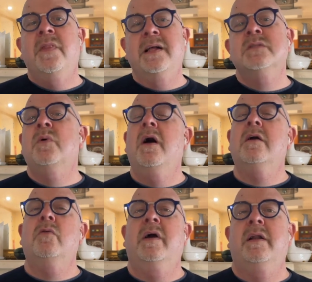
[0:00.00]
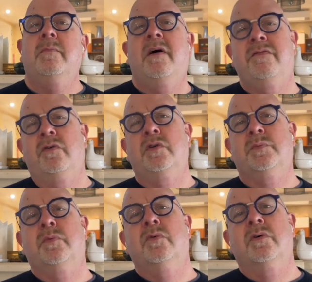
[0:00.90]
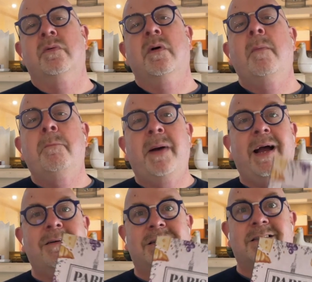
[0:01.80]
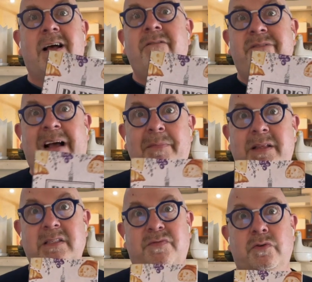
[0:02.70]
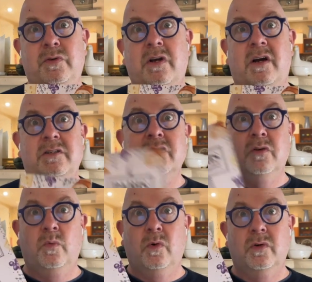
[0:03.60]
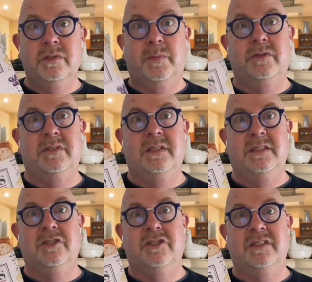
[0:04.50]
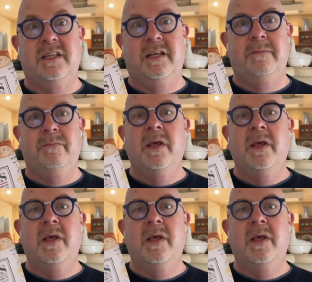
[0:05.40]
That's why I created my first book, Paris, a fabulous food guide to the world's most delicious city.